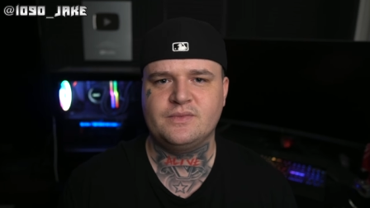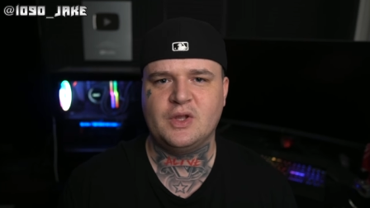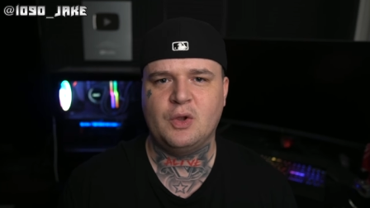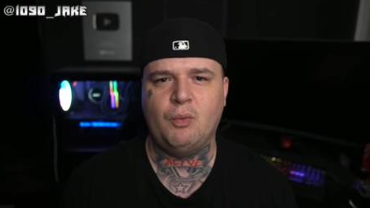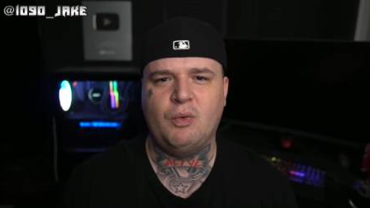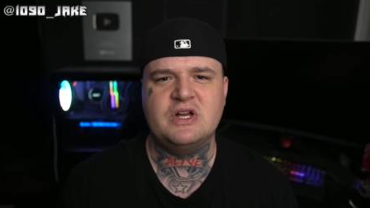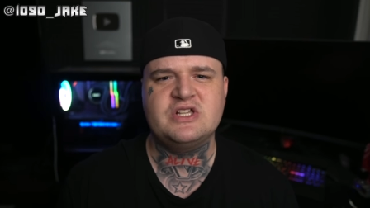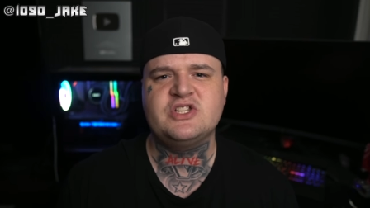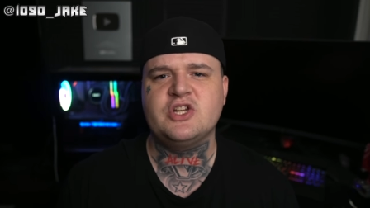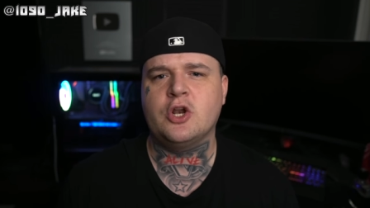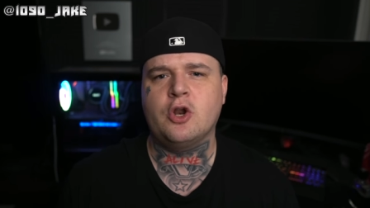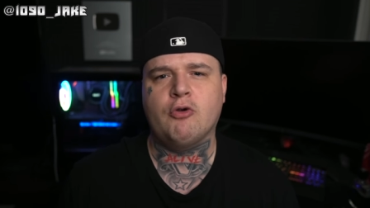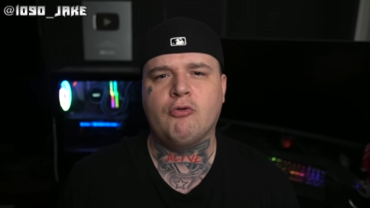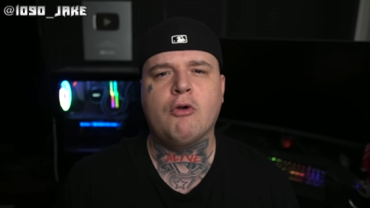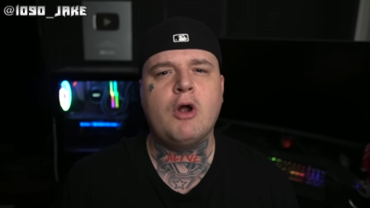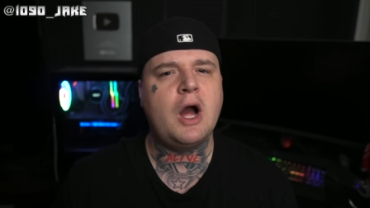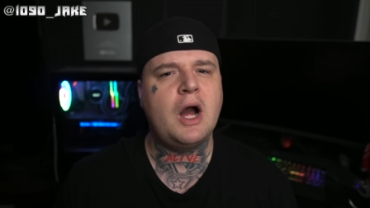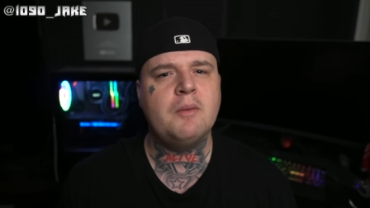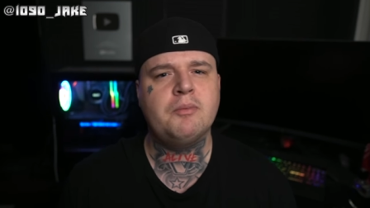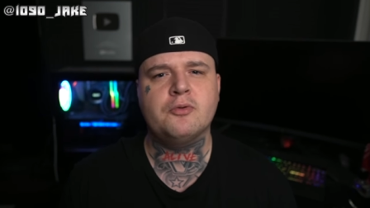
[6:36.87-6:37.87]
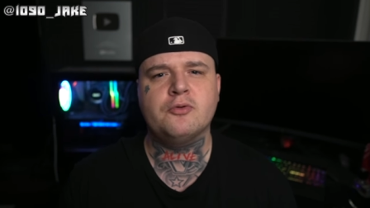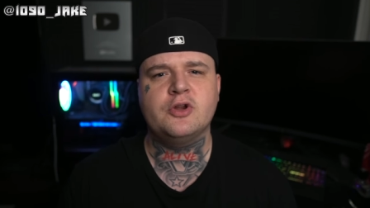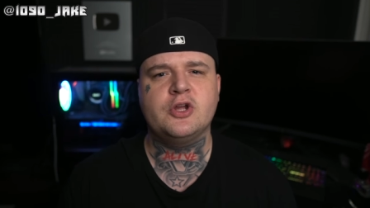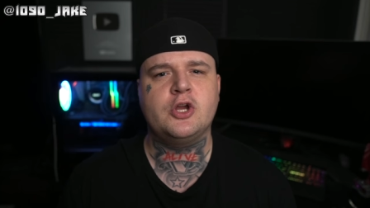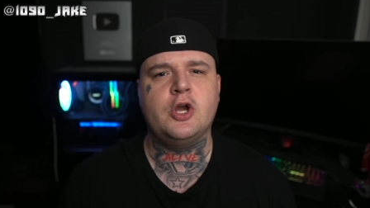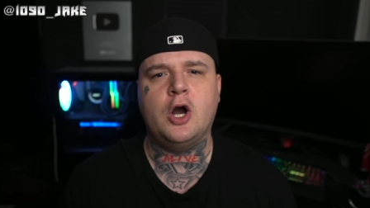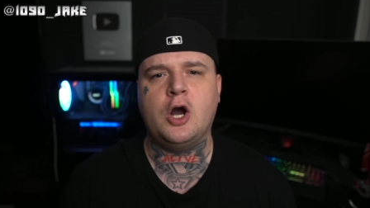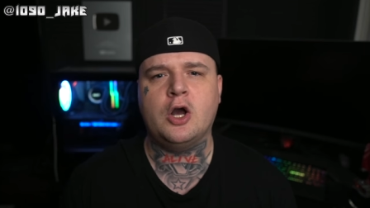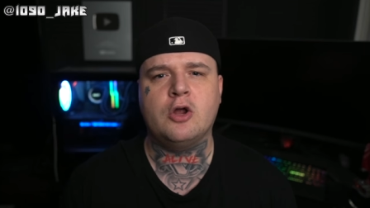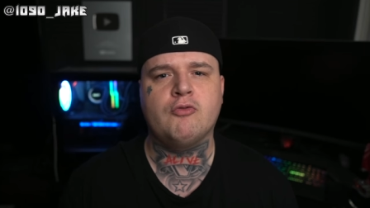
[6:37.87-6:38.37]
Was it a robbery
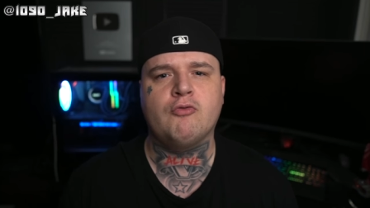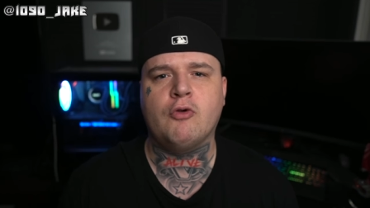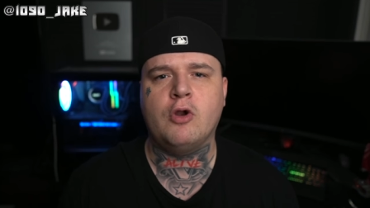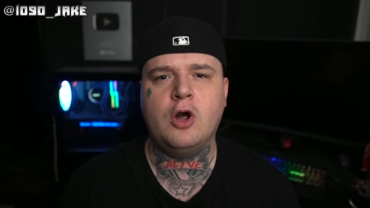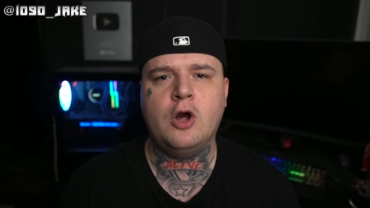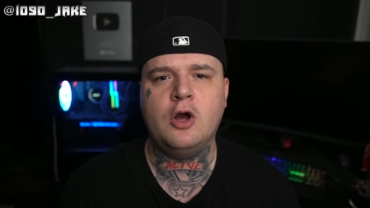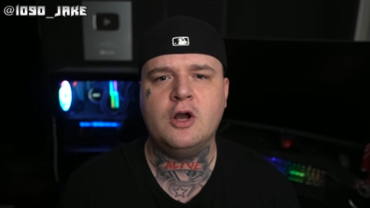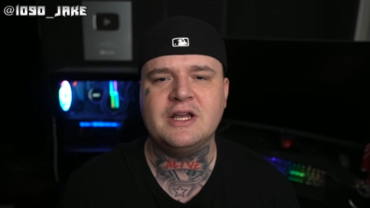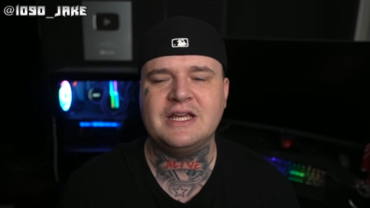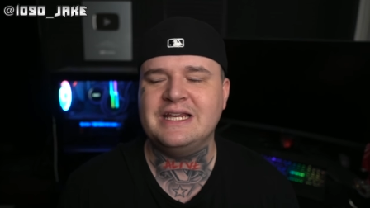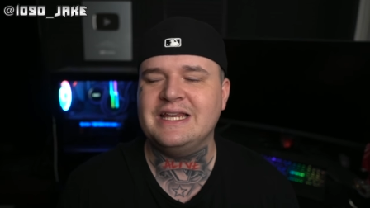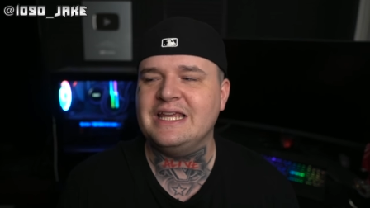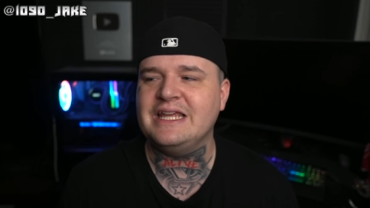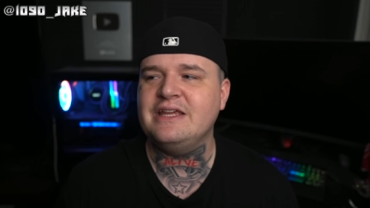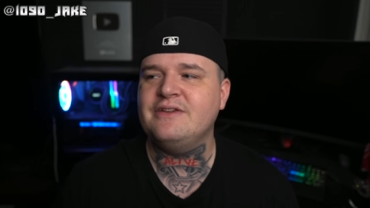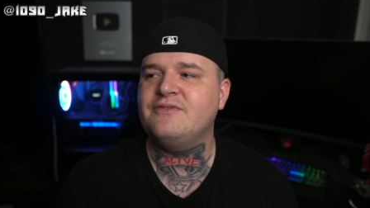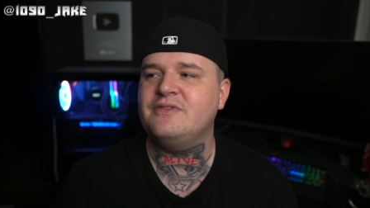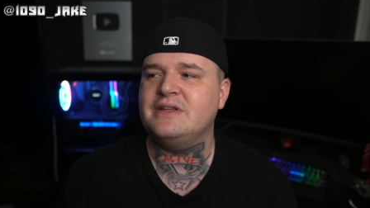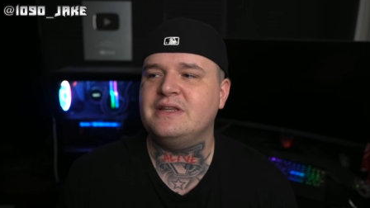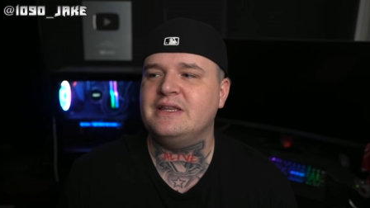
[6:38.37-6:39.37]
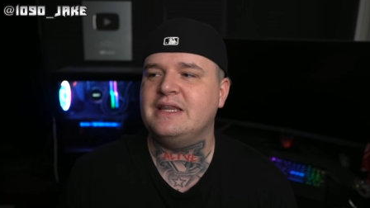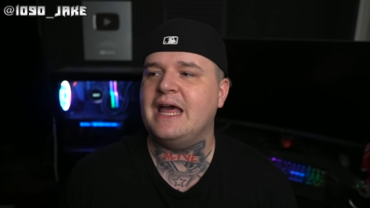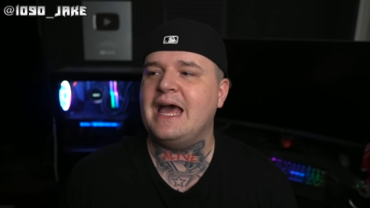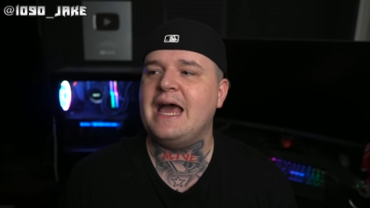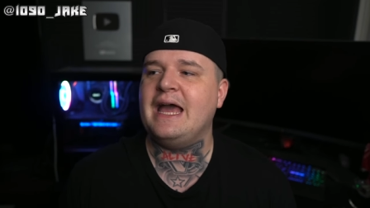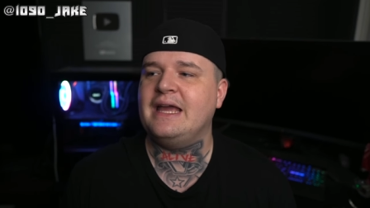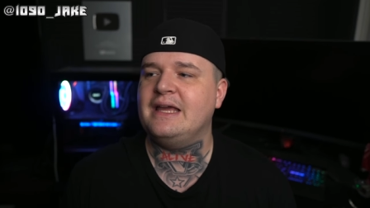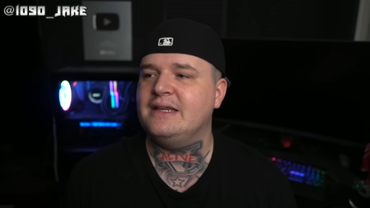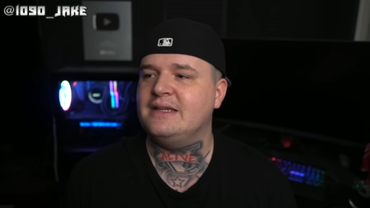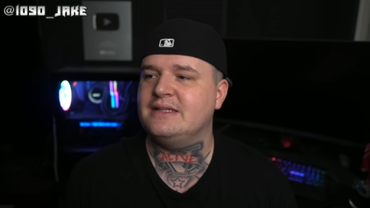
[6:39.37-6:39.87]
gone wrong? And even
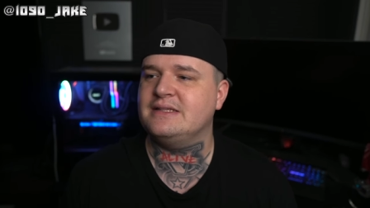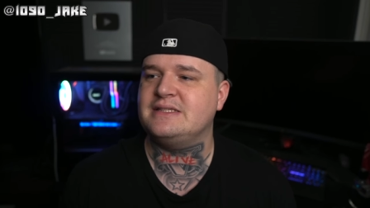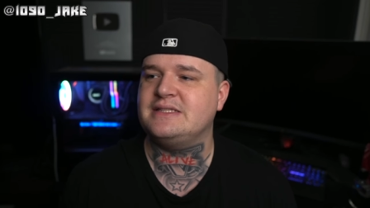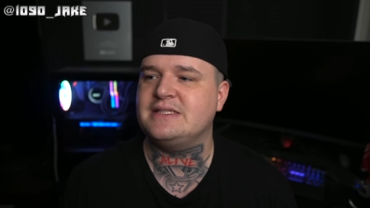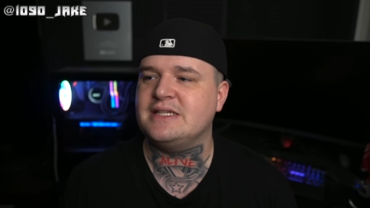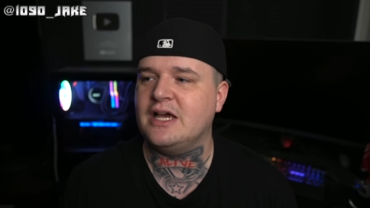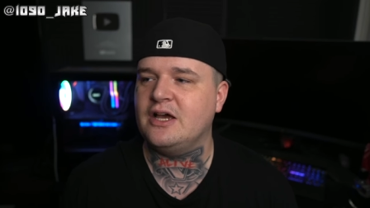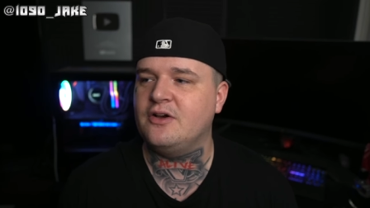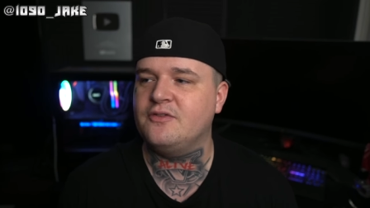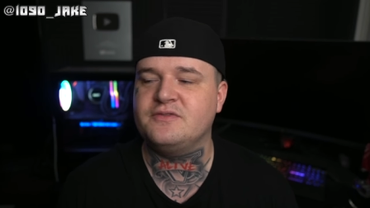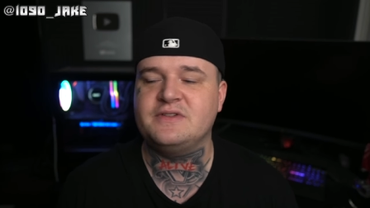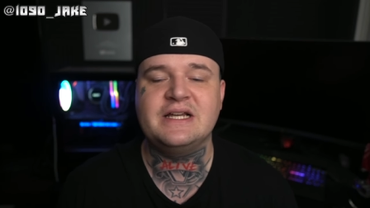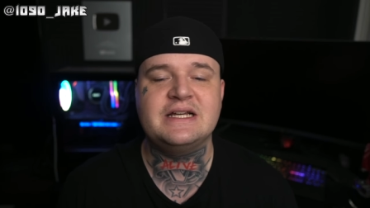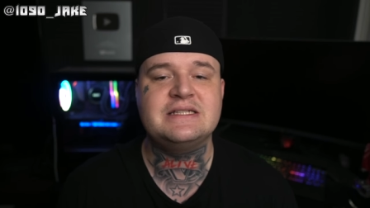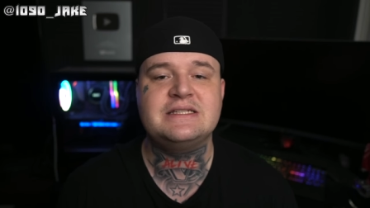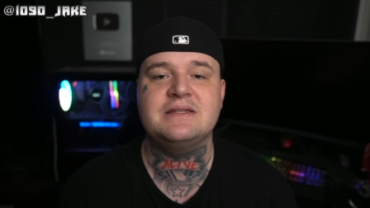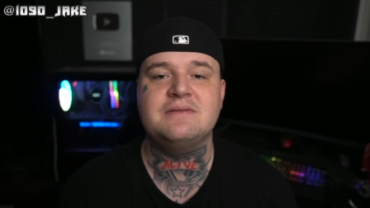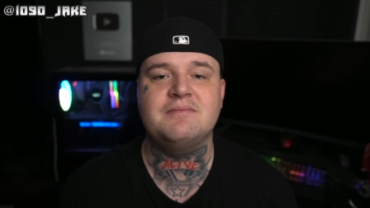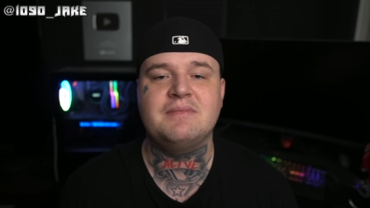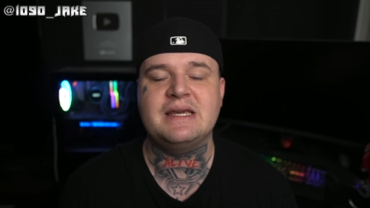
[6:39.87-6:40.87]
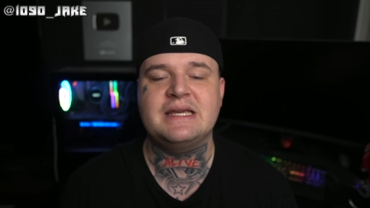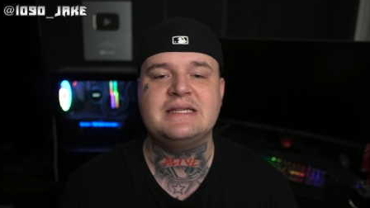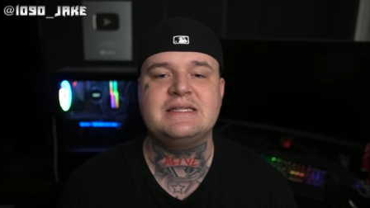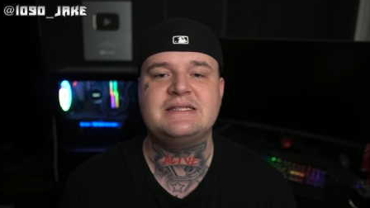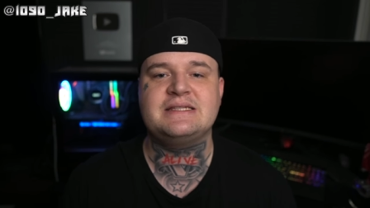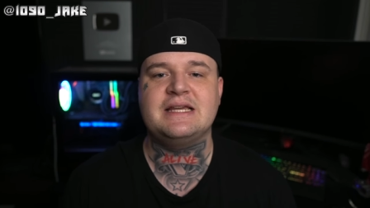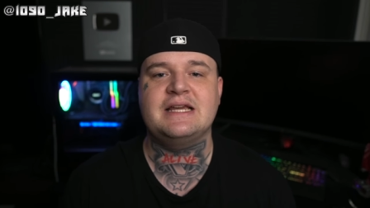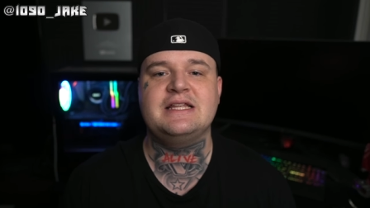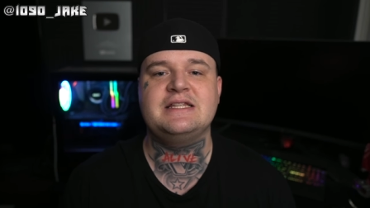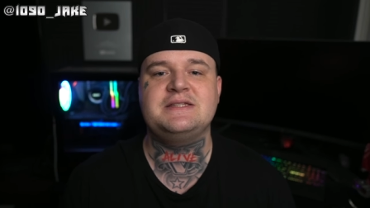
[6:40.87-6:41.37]
that in itself doesn't make
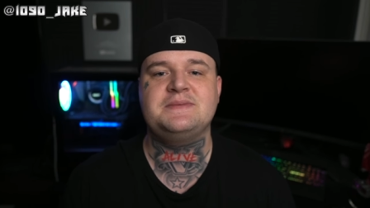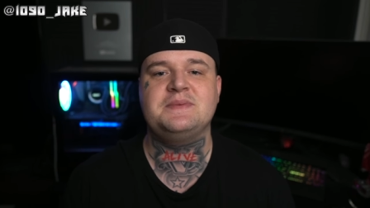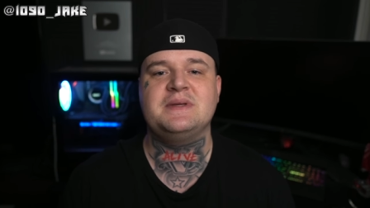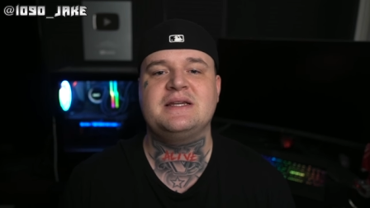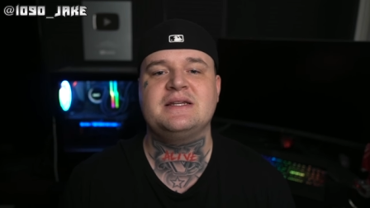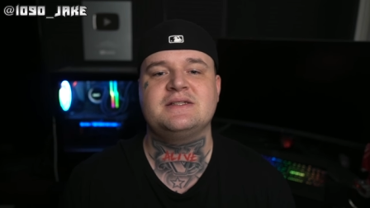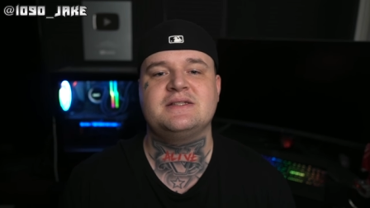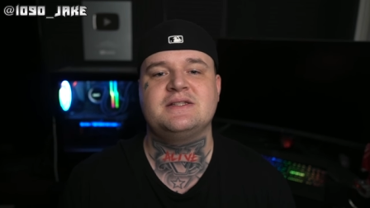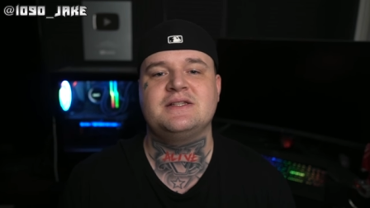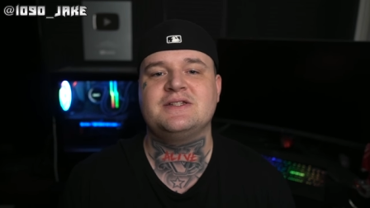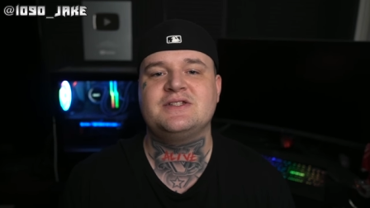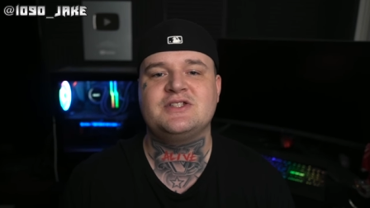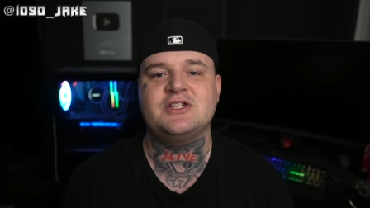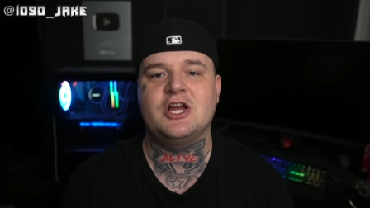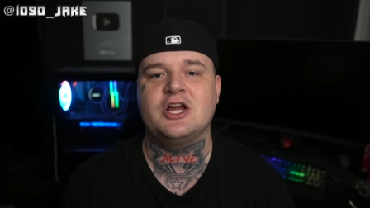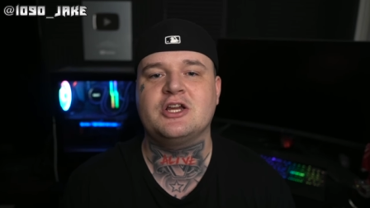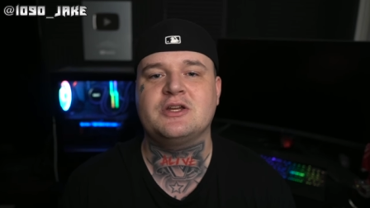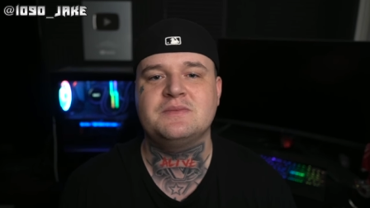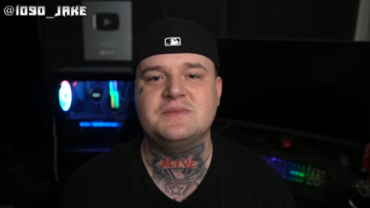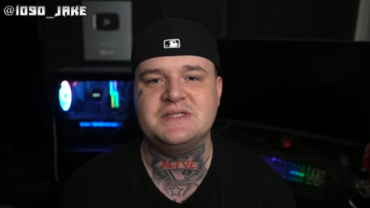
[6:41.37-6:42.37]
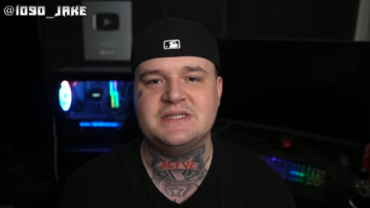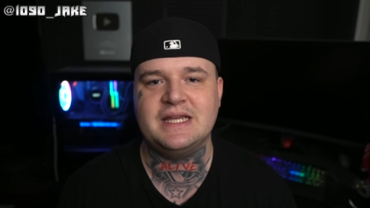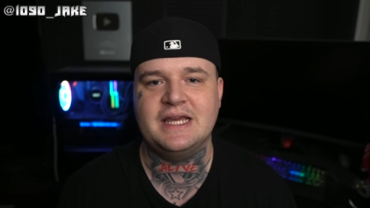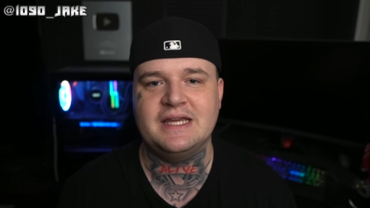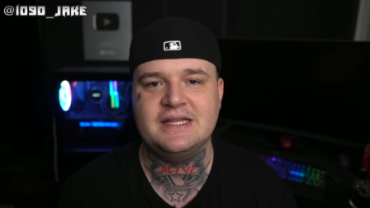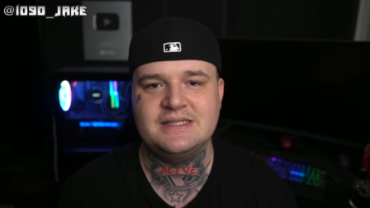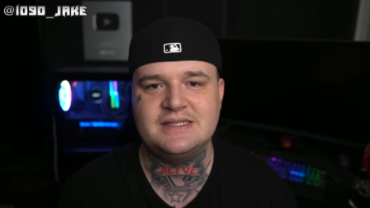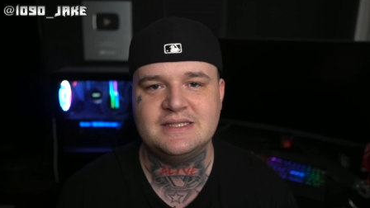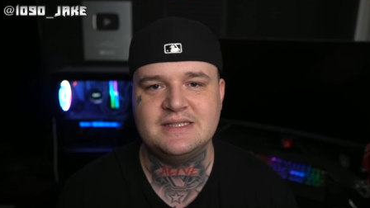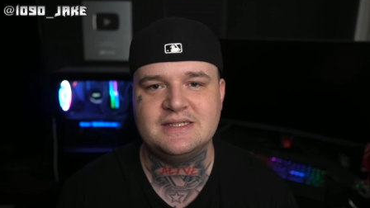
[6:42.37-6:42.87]
sense because of the
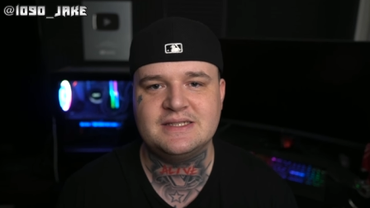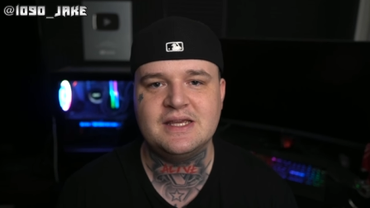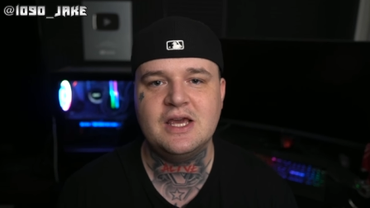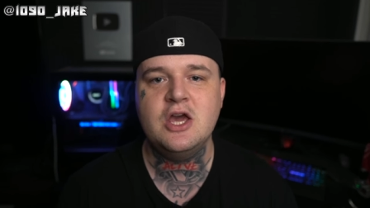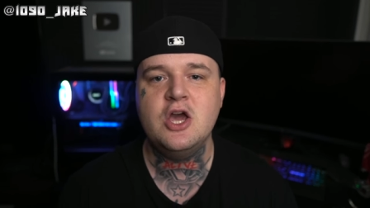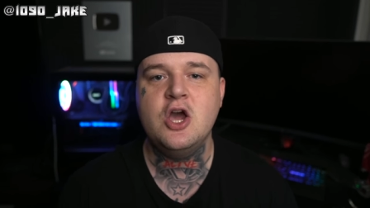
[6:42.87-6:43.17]
circumstances